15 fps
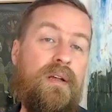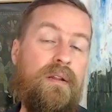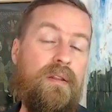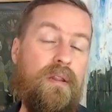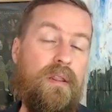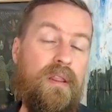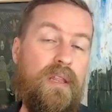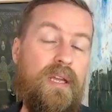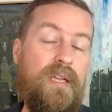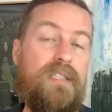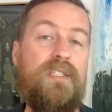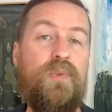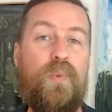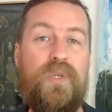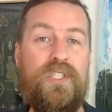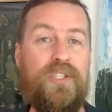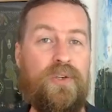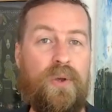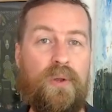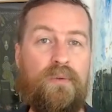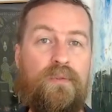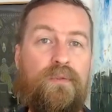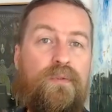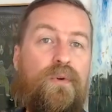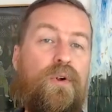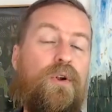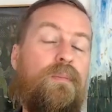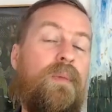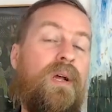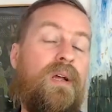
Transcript: the things which confirm